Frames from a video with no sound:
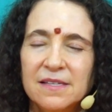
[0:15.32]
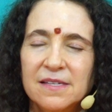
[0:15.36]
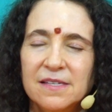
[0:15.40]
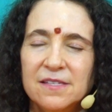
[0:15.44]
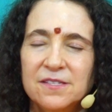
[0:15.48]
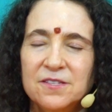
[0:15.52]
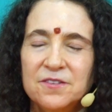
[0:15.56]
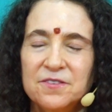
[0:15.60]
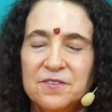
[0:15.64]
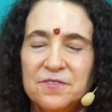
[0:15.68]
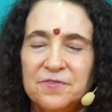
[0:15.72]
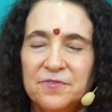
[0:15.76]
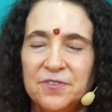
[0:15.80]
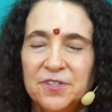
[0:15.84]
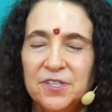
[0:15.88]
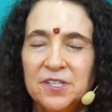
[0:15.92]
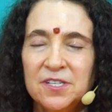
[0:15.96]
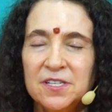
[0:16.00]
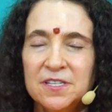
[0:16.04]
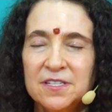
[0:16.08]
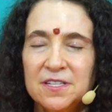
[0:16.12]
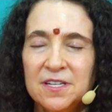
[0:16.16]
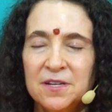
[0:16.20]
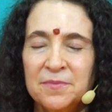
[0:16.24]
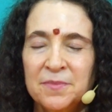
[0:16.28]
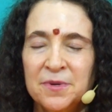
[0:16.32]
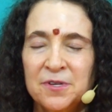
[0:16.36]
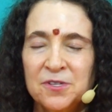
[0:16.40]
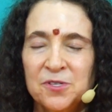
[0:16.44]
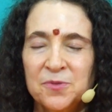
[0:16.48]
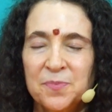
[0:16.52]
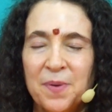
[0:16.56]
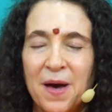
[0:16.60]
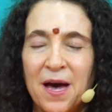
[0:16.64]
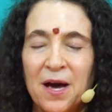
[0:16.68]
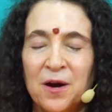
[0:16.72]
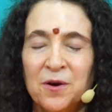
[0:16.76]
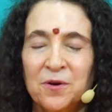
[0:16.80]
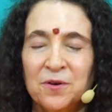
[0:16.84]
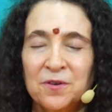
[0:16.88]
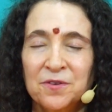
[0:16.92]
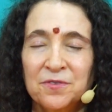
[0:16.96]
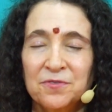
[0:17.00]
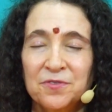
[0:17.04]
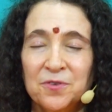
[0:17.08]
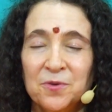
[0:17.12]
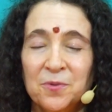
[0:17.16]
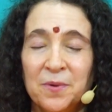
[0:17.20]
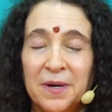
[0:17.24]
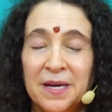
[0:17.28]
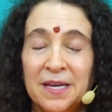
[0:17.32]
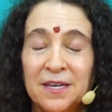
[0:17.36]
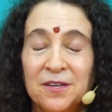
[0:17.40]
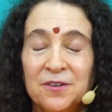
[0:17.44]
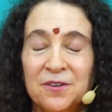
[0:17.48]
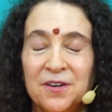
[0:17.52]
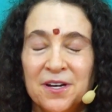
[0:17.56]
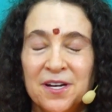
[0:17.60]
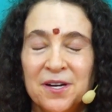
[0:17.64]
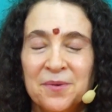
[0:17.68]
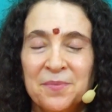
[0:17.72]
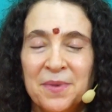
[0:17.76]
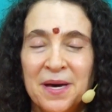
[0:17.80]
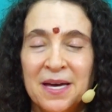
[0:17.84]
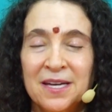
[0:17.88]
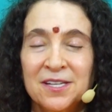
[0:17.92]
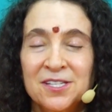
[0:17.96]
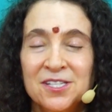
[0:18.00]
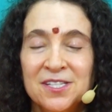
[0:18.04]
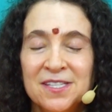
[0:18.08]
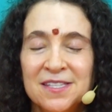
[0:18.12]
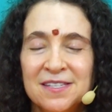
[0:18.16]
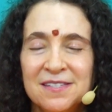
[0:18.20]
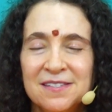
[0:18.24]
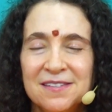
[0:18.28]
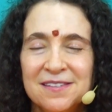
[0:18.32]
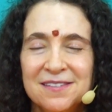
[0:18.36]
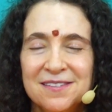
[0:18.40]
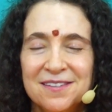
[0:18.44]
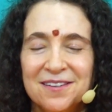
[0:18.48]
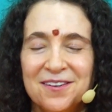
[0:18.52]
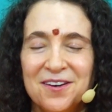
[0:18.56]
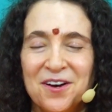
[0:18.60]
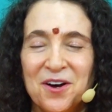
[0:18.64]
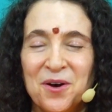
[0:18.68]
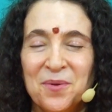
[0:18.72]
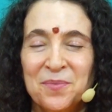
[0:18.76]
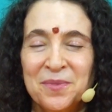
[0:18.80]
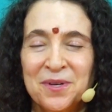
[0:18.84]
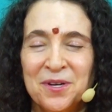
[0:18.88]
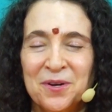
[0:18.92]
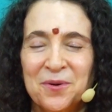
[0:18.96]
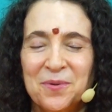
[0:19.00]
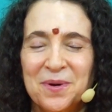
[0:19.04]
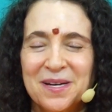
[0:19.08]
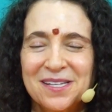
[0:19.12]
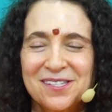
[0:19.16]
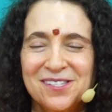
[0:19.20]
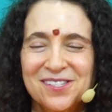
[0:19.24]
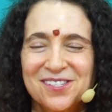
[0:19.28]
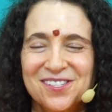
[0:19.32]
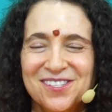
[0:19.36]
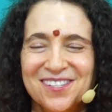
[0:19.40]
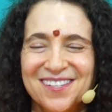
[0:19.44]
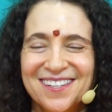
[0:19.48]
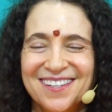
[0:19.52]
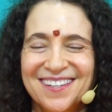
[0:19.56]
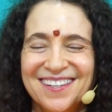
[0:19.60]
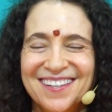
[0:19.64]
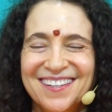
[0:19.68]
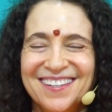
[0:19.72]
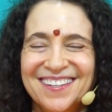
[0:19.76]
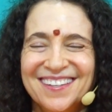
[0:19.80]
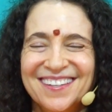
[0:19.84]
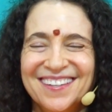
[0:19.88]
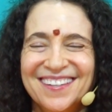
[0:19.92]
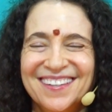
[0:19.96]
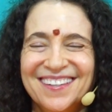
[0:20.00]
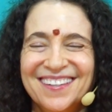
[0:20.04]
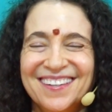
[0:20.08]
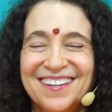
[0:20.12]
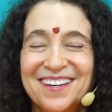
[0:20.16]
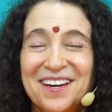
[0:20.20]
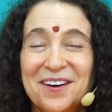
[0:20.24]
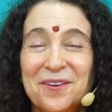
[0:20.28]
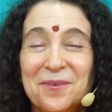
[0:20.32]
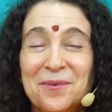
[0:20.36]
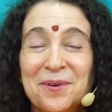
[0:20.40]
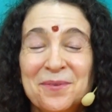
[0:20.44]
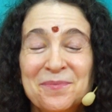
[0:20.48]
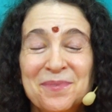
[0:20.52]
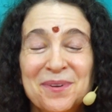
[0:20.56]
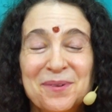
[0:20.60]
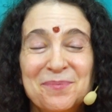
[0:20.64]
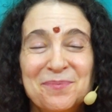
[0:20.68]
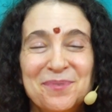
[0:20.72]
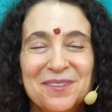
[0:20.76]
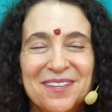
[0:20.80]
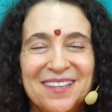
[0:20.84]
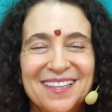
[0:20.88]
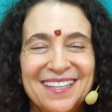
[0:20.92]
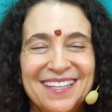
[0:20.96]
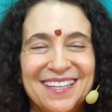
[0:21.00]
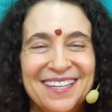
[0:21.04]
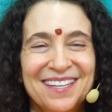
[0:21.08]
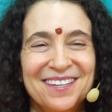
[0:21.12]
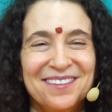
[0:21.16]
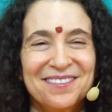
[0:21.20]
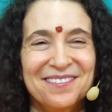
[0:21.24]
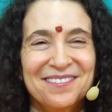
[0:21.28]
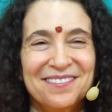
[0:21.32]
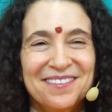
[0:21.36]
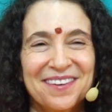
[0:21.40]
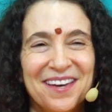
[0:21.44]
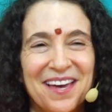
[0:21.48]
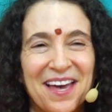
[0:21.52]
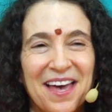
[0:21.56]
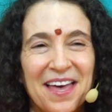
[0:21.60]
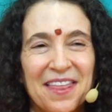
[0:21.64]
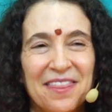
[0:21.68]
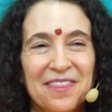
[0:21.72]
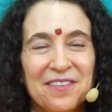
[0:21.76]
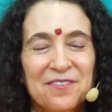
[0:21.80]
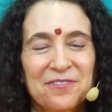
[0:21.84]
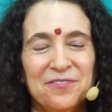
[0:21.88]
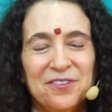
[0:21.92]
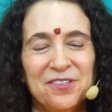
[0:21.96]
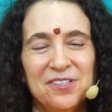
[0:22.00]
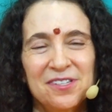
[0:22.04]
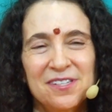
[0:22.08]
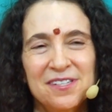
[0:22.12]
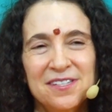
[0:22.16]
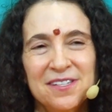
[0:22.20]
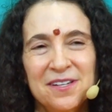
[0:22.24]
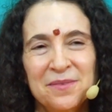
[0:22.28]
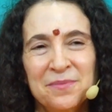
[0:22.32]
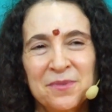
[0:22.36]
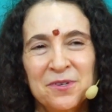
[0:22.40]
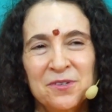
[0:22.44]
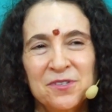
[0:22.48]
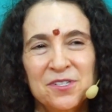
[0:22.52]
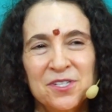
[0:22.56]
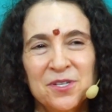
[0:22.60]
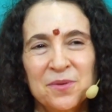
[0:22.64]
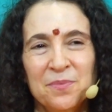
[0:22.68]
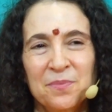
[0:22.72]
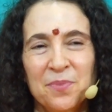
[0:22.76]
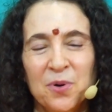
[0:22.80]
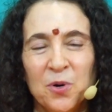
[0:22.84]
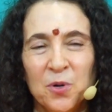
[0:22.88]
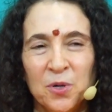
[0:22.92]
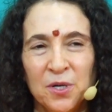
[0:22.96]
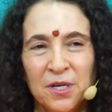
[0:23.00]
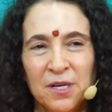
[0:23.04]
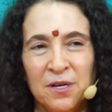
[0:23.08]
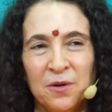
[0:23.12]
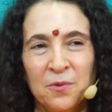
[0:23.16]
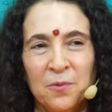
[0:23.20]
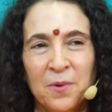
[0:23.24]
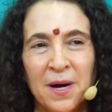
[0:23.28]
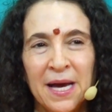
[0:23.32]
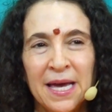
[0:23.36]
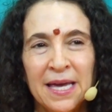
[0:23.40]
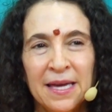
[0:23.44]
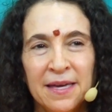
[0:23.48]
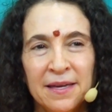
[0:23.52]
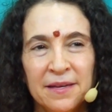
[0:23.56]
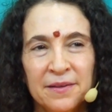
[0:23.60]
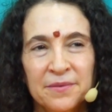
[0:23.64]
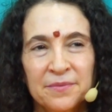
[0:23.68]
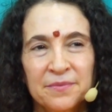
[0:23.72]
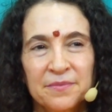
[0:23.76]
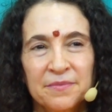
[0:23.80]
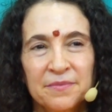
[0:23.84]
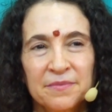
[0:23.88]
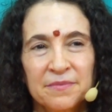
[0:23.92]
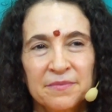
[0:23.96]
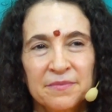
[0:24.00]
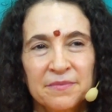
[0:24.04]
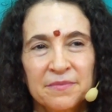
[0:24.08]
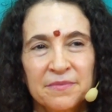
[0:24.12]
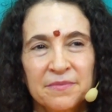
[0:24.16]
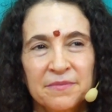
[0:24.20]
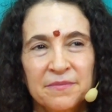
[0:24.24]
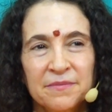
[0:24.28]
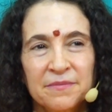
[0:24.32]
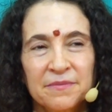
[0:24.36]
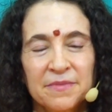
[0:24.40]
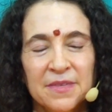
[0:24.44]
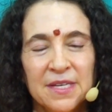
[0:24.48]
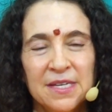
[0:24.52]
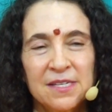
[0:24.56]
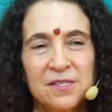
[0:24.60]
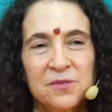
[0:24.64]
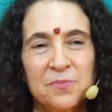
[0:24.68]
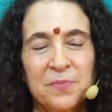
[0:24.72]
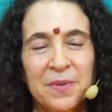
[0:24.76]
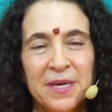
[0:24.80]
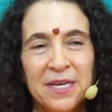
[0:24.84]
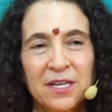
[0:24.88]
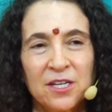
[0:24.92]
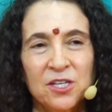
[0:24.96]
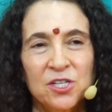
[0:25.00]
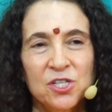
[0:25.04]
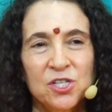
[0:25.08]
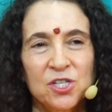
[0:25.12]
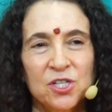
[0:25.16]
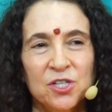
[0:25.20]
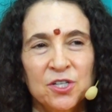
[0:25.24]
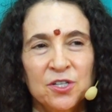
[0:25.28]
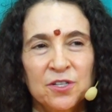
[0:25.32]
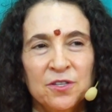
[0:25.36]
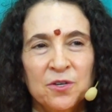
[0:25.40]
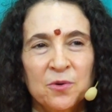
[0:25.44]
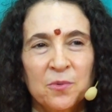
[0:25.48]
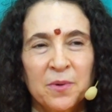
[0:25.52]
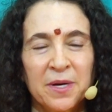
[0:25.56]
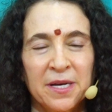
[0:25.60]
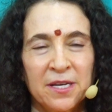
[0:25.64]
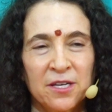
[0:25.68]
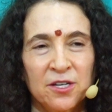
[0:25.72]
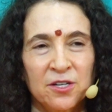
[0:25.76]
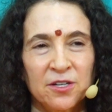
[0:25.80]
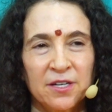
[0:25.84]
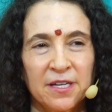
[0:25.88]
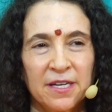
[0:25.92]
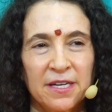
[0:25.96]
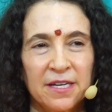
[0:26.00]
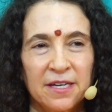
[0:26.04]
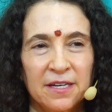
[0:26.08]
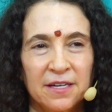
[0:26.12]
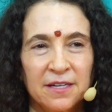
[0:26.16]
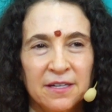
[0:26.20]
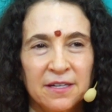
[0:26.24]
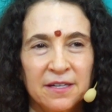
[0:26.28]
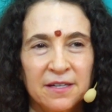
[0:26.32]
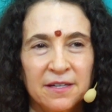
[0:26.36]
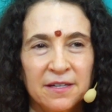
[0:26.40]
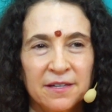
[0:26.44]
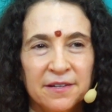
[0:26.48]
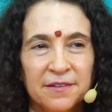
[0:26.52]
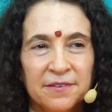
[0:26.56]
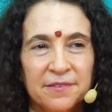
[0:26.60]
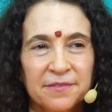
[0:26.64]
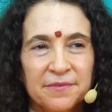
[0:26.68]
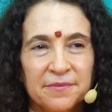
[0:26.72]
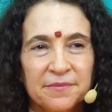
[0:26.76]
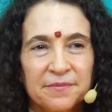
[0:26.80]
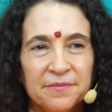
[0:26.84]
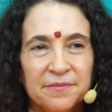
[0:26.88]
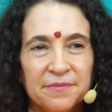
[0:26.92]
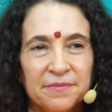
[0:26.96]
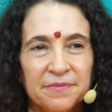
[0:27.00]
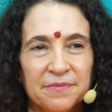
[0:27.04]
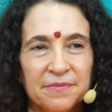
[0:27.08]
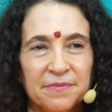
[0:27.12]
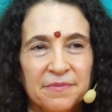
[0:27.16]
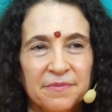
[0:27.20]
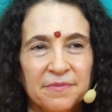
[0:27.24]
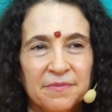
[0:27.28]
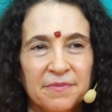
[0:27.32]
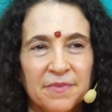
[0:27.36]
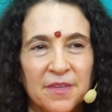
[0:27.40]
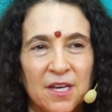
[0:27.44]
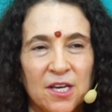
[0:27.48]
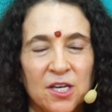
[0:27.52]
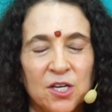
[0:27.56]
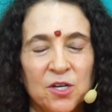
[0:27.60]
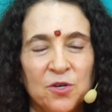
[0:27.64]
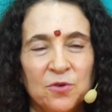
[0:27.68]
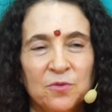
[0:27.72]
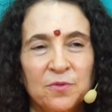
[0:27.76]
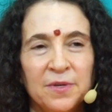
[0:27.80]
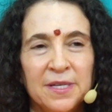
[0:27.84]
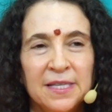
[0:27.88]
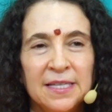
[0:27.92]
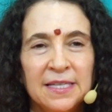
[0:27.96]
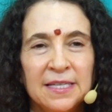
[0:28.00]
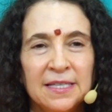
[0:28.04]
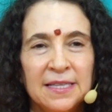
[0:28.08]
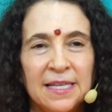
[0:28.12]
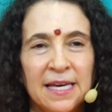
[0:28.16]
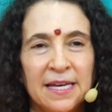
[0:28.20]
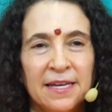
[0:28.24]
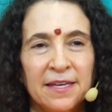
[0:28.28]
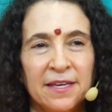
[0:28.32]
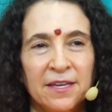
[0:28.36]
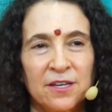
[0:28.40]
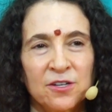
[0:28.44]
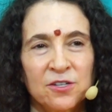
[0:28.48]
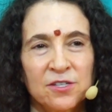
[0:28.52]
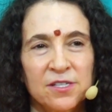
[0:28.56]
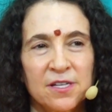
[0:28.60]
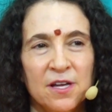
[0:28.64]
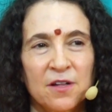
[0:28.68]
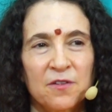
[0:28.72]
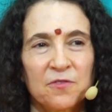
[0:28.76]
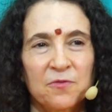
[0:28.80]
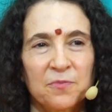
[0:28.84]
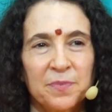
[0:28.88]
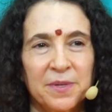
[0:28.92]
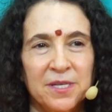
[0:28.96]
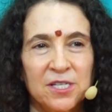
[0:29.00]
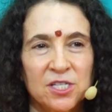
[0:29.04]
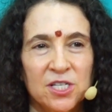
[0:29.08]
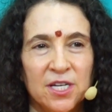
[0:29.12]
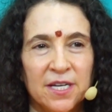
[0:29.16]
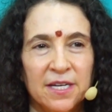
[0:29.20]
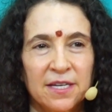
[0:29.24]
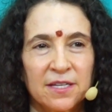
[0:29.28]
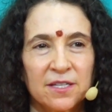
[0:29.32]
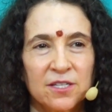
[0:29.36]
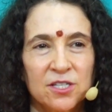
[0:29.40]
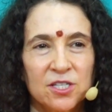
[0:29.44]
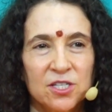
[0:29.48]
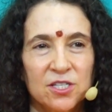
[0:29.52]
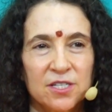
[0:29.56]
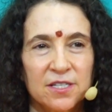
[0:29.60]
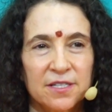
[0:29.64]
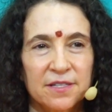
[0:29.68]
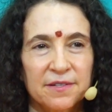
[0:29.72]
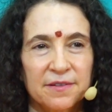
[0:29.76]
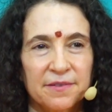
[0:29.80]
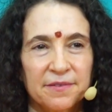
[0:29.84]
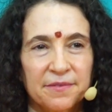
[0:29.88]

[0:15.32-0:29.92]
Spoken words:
So the first and most powerful way, you can imagine this is a common question when people leave, the first and most important way is make sure that when you're here, you're really letting yourself be changed.